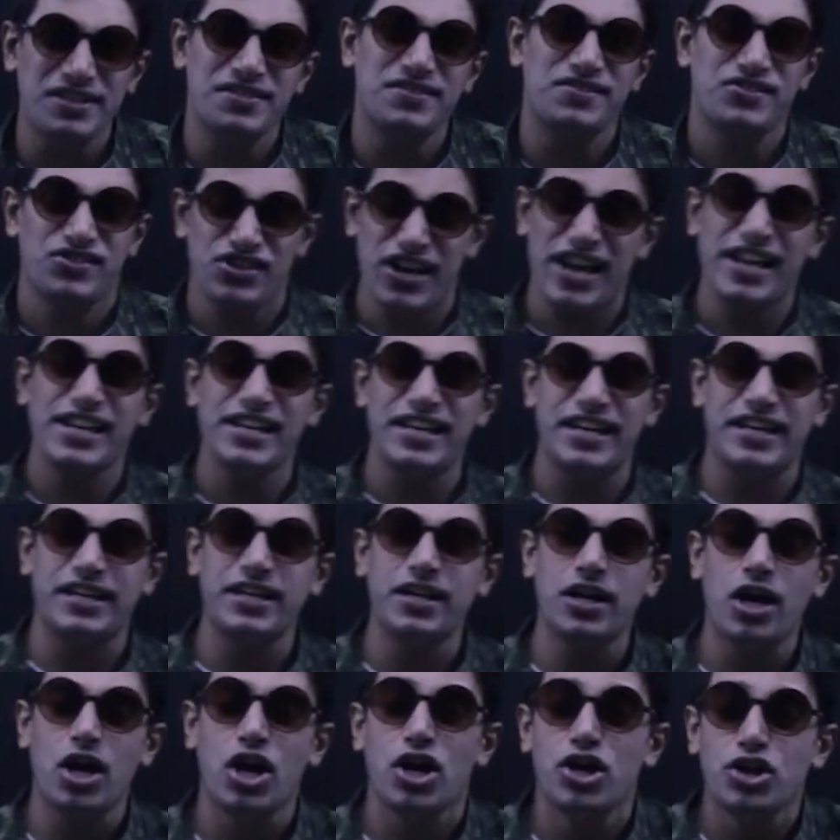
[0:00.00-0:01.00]
is
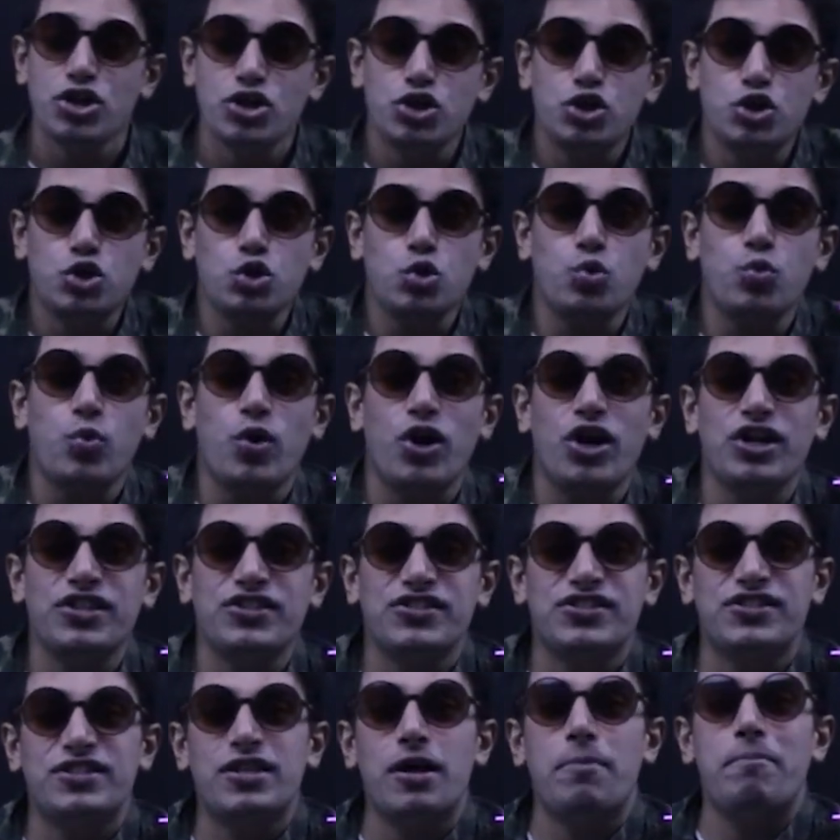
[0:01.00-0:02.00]
sailing
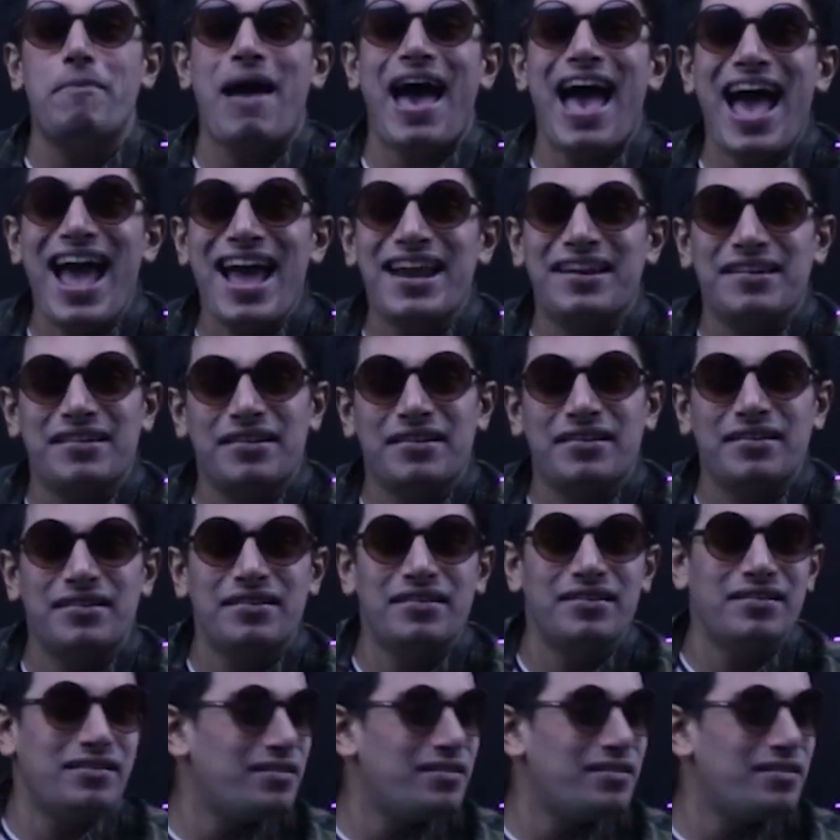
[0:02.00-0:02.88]
towards the man,